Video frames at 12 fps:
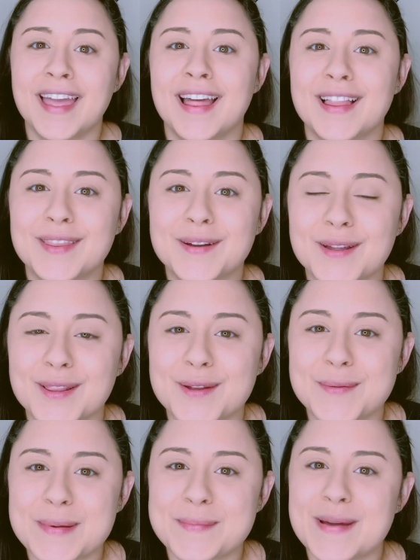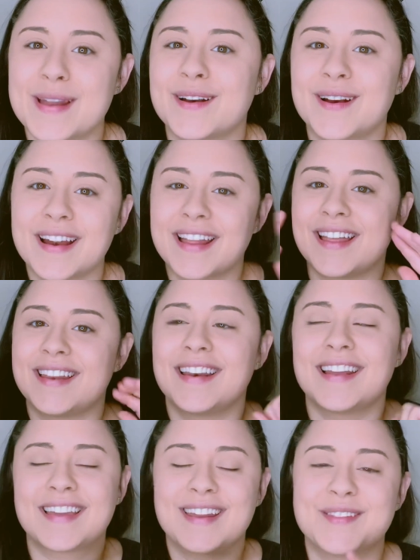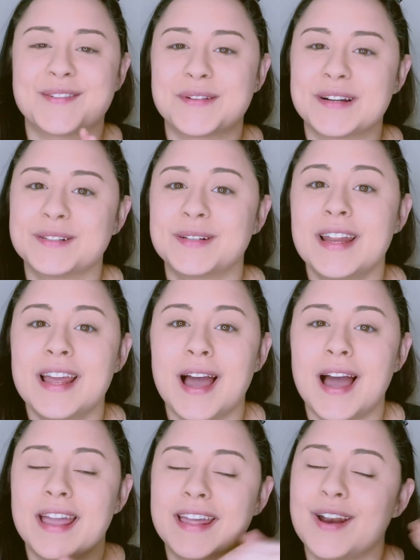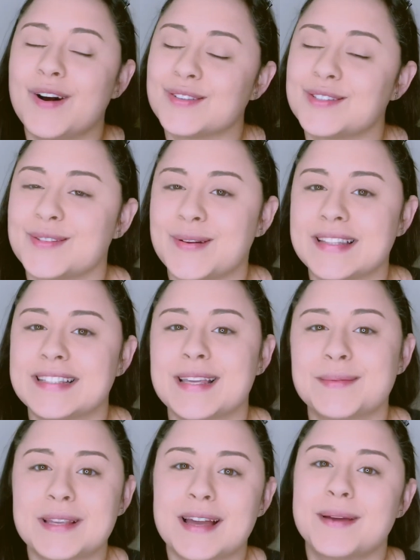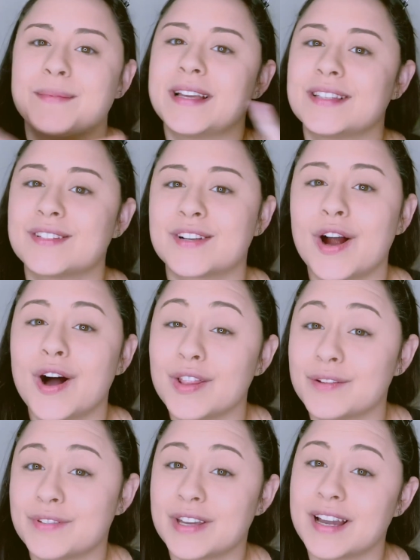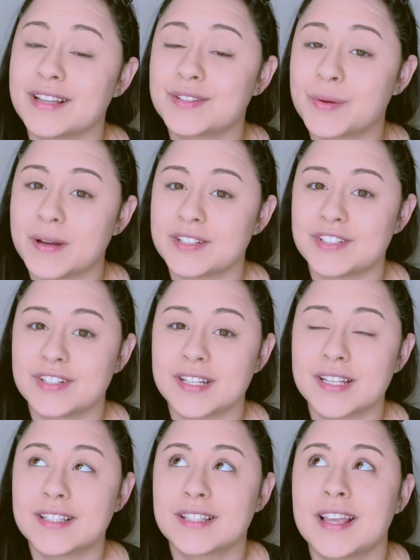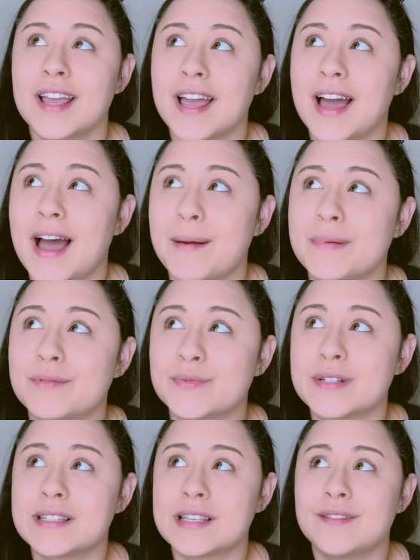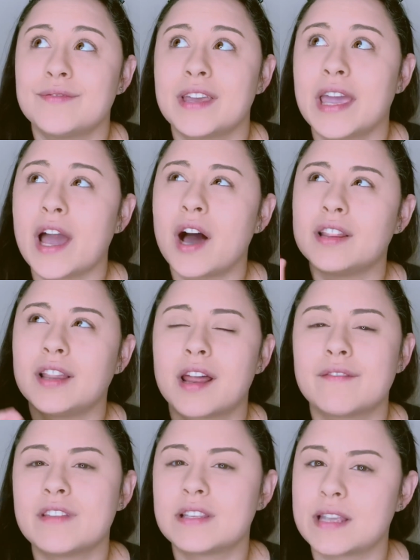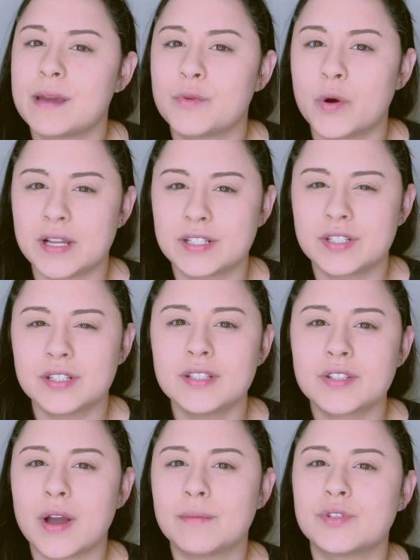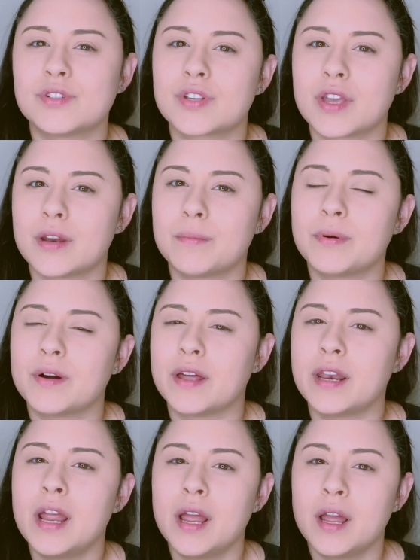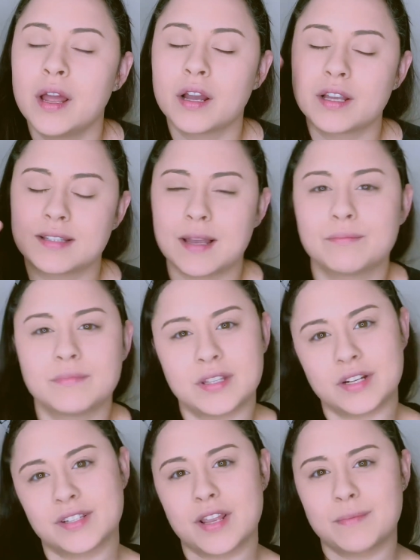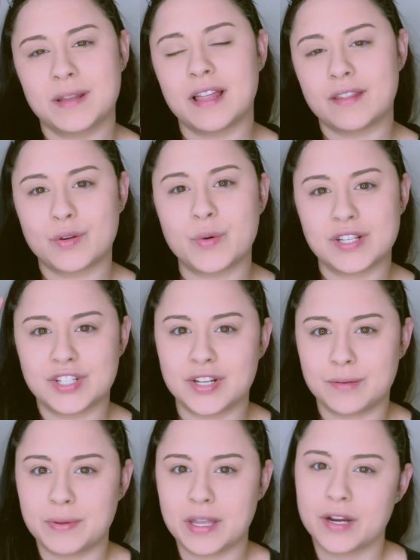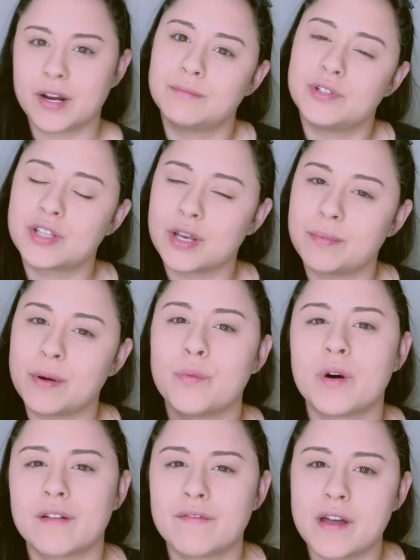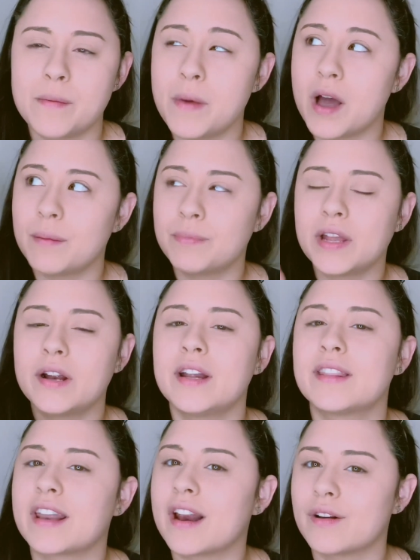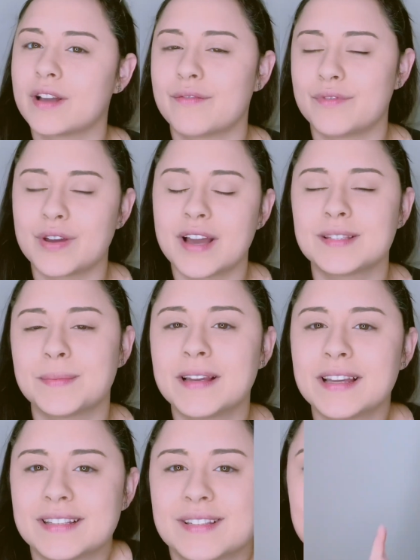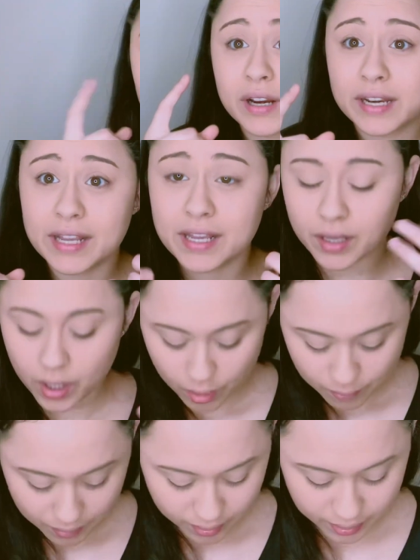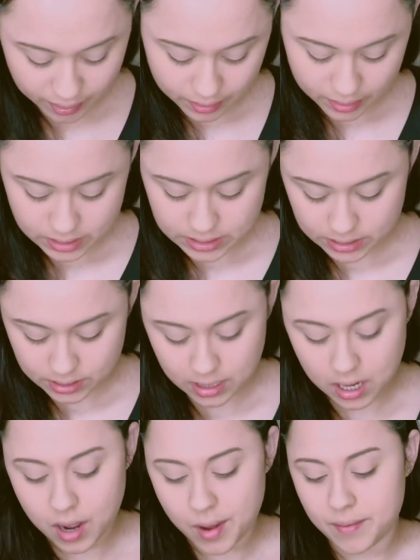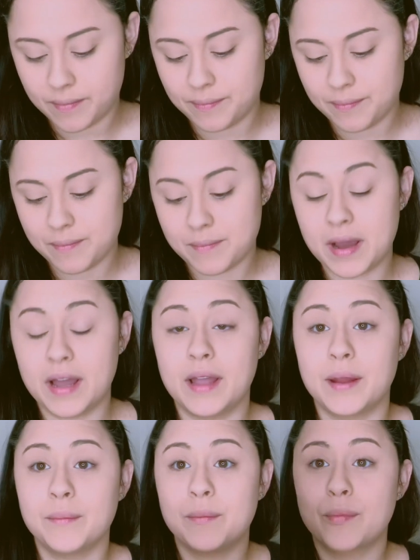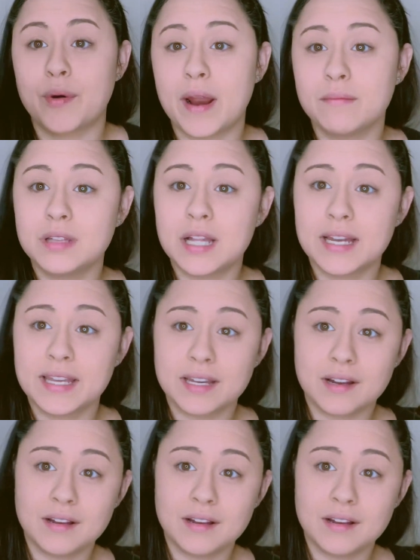look a little bit better and get on the road. And also at the same time, answer all of you guys' questions. I've been receiving a lot of the same questions, so I'm just gonna put, because there's gonna be like the question up here, I'm just gonna put one of them up there and then I'll give you guys my answers. So I hope you guys enjoyed my Prime Light.